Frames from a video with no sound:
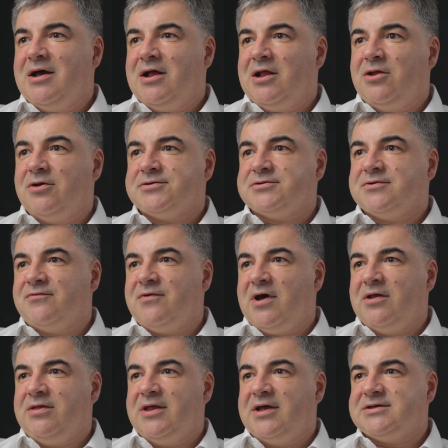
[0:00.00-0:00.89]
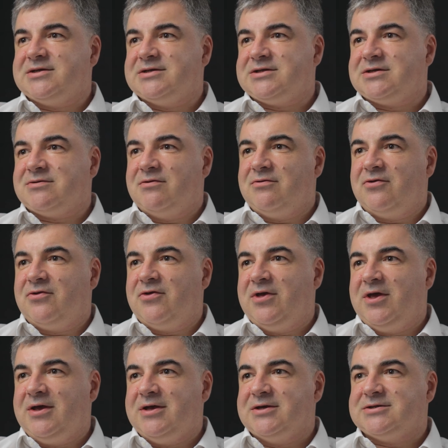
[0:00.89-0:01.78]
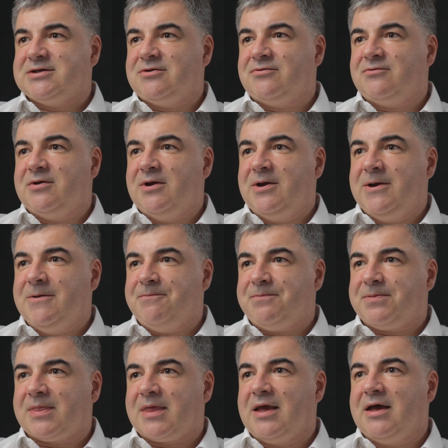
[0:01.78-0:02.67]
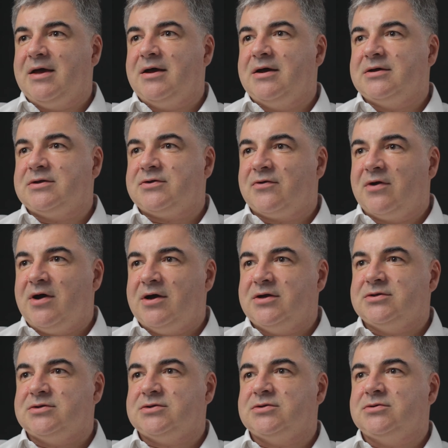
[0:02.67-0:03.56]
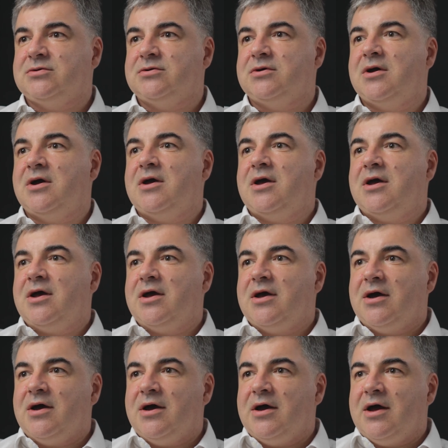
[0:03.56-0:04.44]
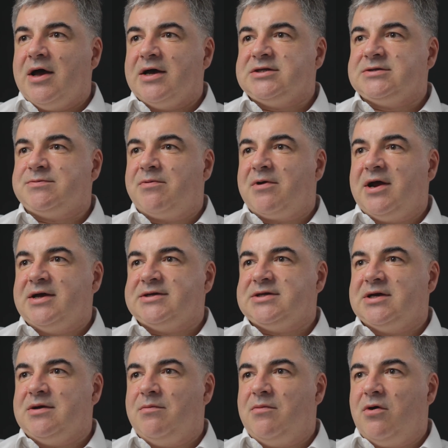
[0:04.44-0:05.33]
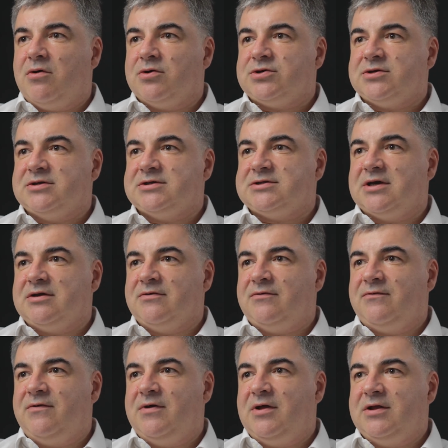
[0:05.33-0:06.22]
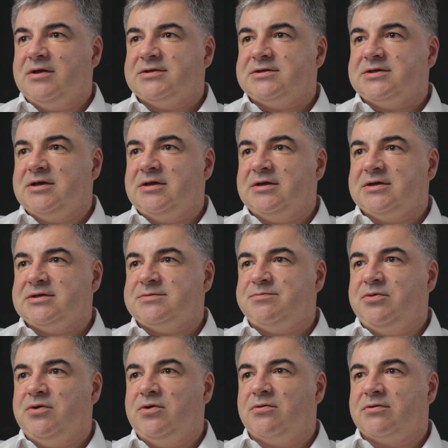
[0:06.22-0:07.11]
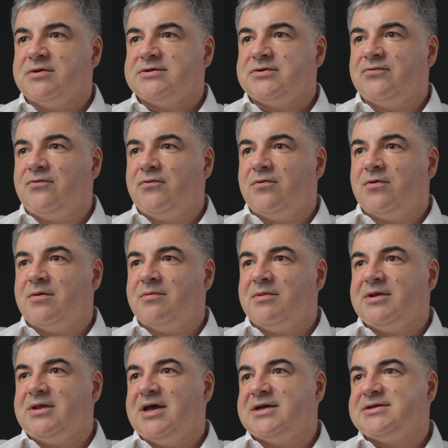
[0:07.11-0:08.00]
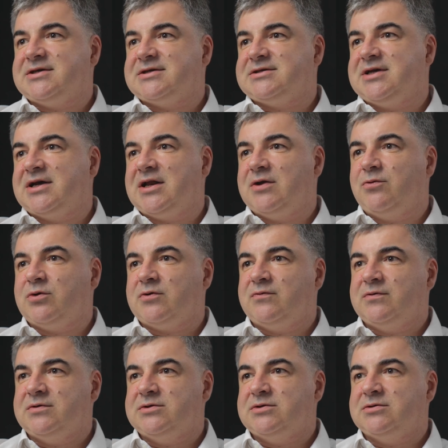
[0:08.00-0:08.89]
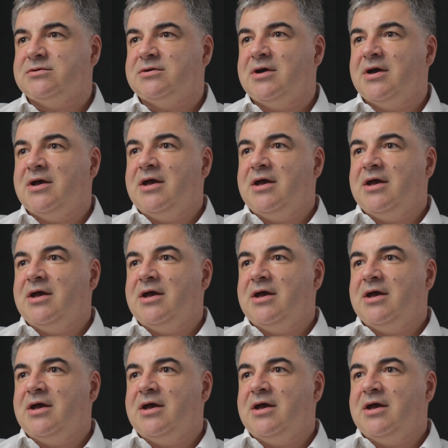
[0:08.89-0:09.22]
lots of unnecessary things and really trying to express emotions and feelings in its purest form. And that's exactly what we do